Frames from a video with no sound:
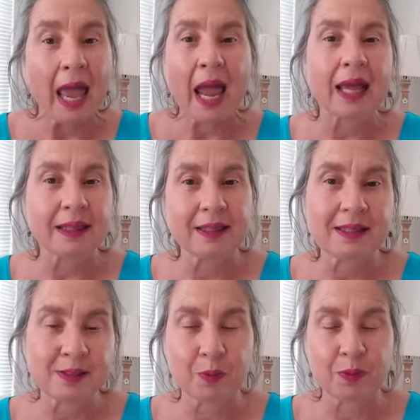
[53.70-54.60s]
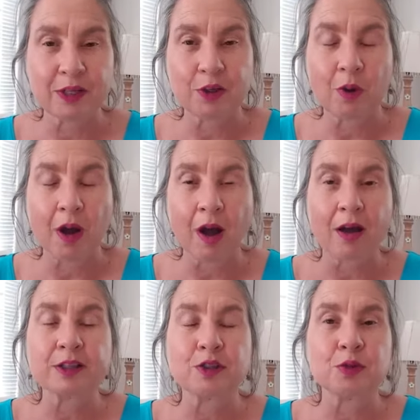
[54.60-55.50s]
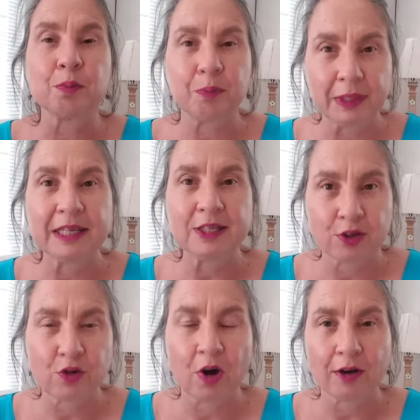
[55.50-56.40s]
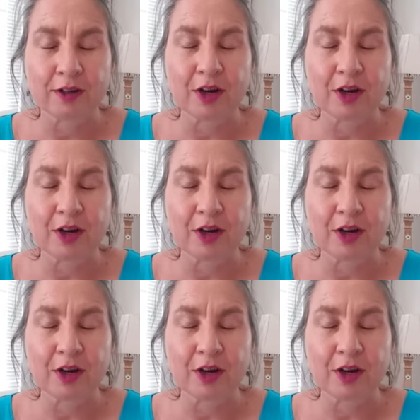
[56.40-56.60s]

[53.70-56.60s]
And this week you are asked to be strong.